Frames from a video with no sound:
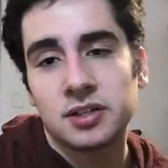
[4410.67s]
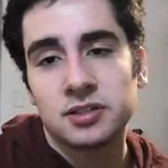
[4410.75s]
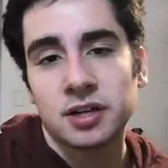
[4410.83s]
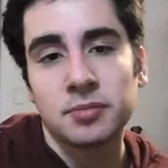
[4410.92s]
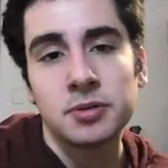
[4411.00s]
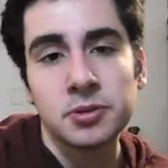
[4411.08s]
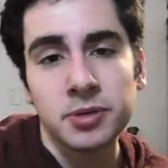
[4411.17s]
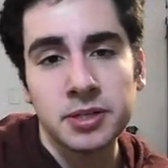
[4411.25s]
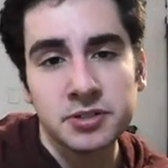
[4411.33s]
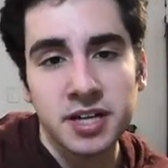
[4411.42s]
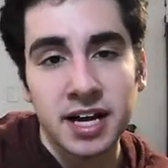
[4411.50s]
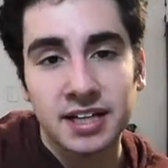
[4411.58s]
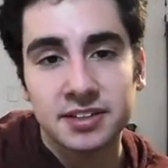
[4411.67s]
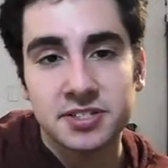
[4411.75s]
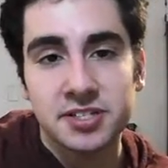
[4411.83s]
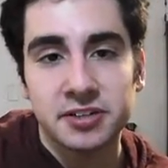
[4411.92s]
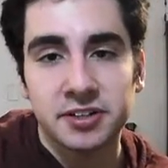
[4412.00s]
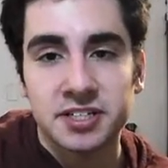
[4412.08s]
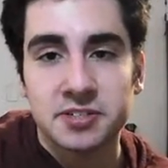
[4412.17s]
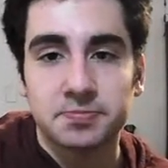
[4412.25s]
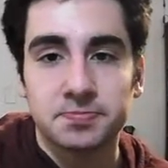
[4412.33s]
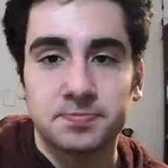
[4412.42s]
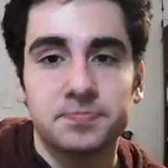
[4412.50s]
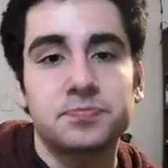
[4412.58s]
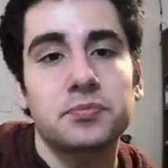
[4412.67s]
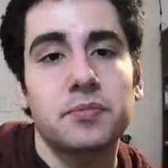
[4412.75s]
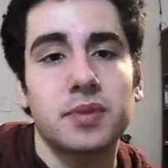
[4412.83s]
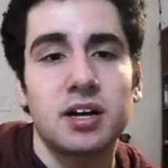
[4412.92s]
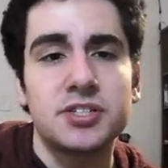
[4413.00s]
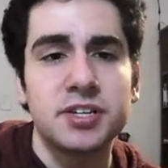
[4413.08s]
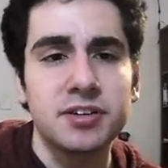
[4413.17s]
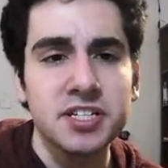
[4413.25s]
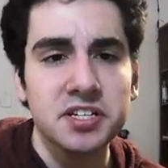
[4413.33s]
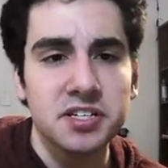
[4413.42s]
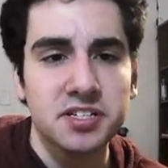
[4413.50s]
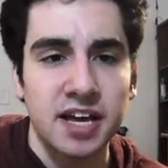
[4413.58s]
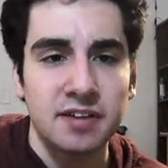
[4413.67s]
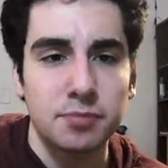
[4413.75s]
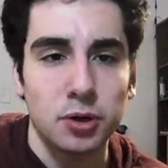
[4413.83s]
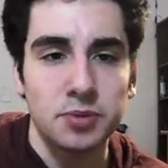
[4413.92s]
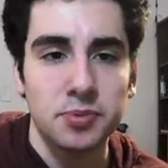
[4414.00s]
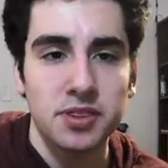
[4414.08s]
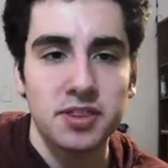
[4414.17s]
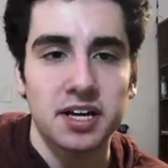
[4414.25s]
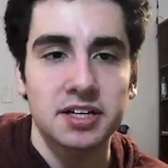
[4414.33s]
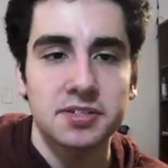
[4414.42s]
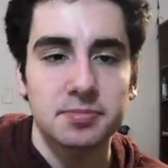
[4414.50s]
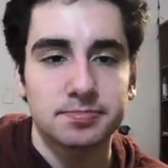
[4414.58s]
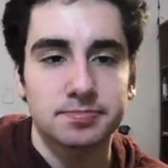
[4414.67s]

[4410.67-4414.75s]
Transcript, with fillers: Number 309, series. A series is a set of multiple things.